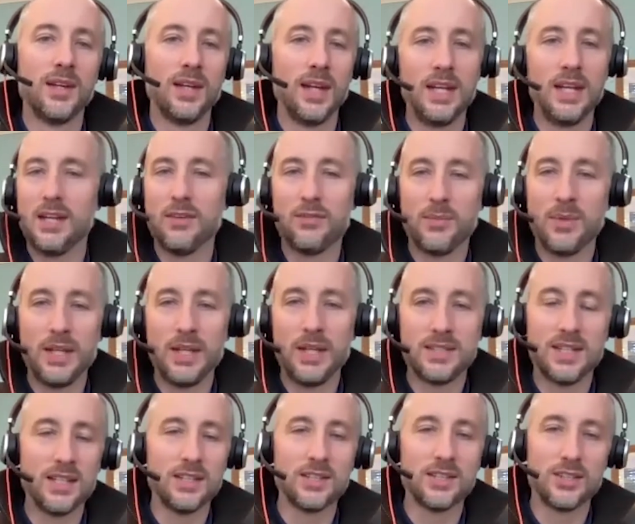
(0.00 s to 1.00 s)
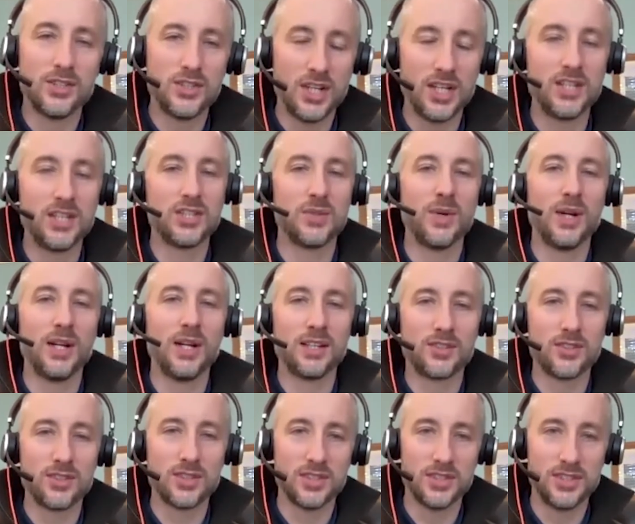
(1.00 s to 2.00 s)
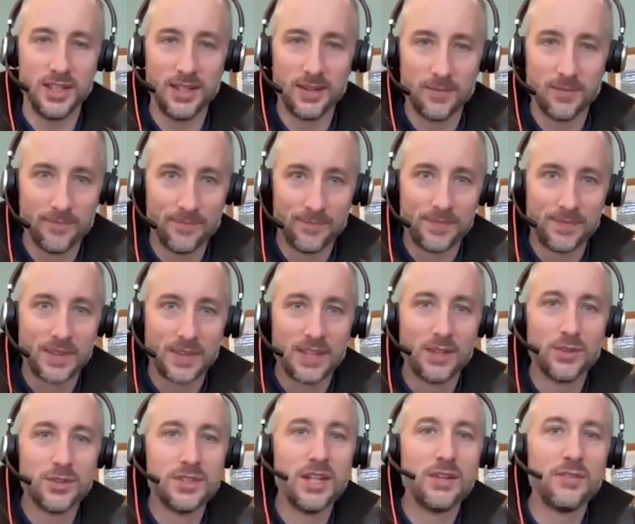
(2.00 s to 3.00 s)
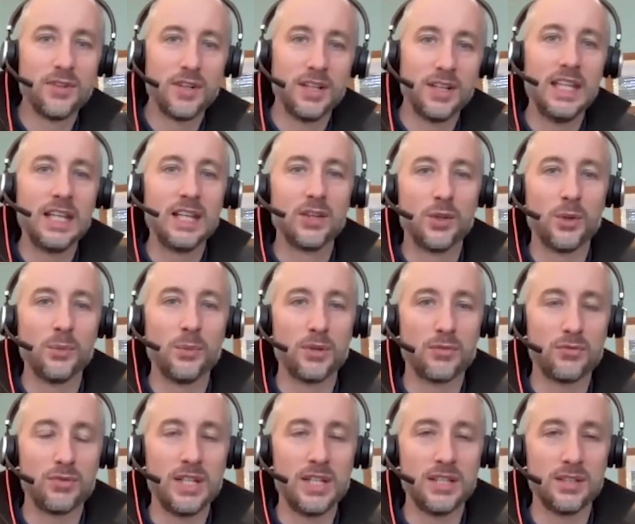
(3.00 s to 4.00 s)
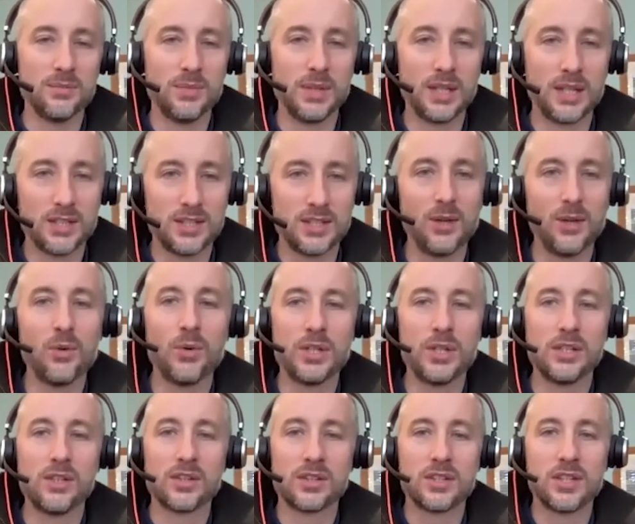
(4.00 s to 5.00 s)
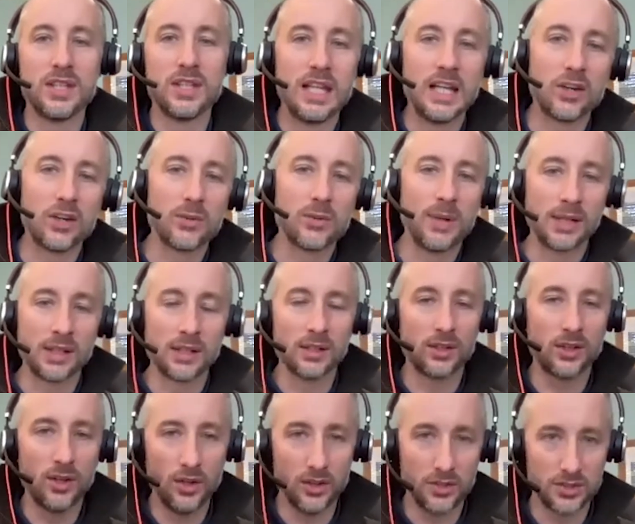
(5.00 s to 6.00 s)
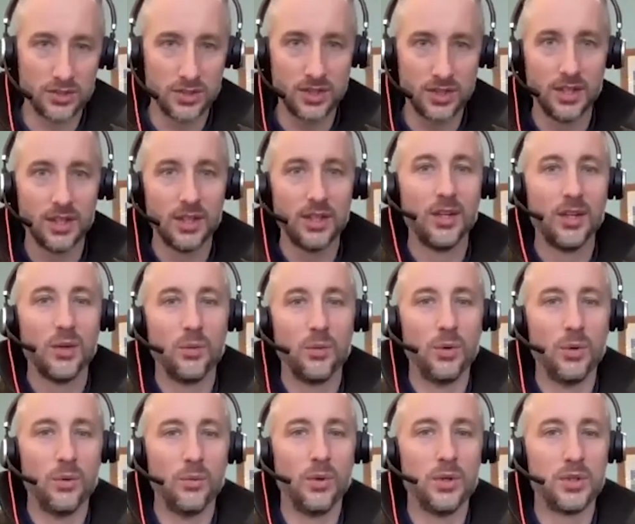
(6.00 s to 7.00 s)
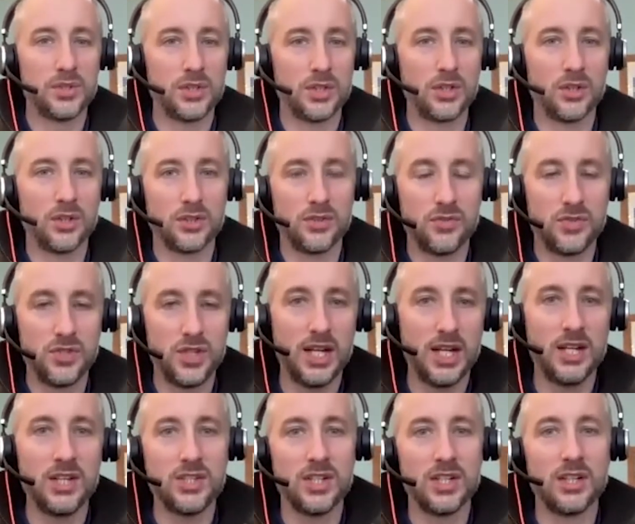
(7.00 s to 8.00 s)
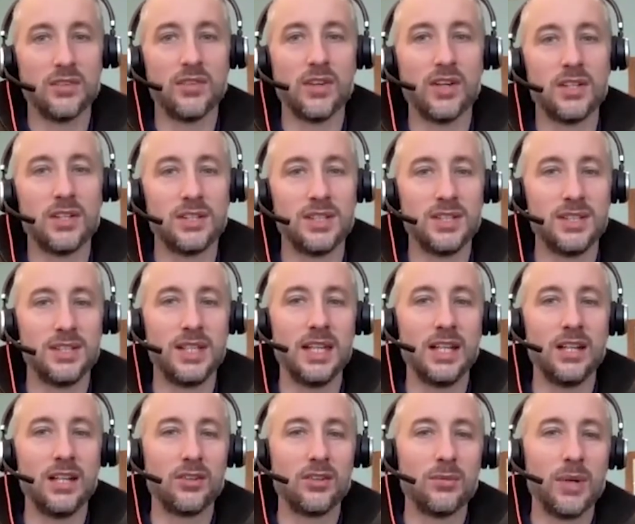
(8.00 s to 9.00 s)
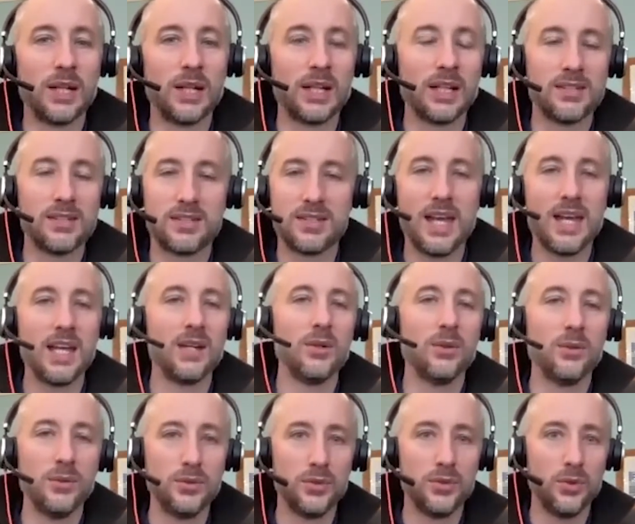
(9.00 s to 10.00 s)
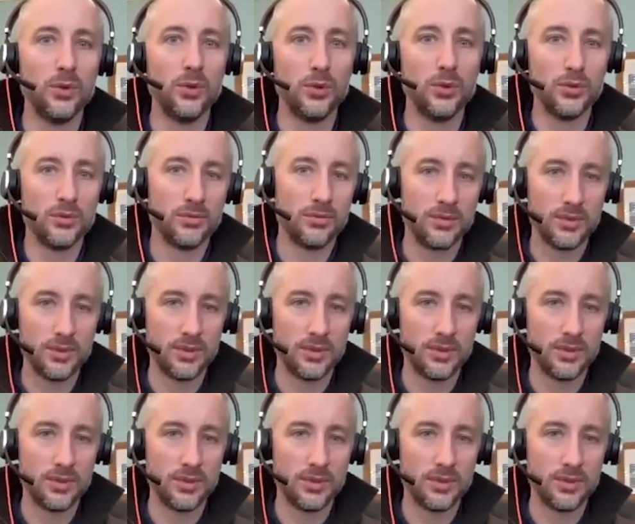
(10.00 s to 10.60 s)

it never made sense to change to electricity. There was never an economic reason because they always looked at the incremental cost. What's the cost of changing versus the incremental sales or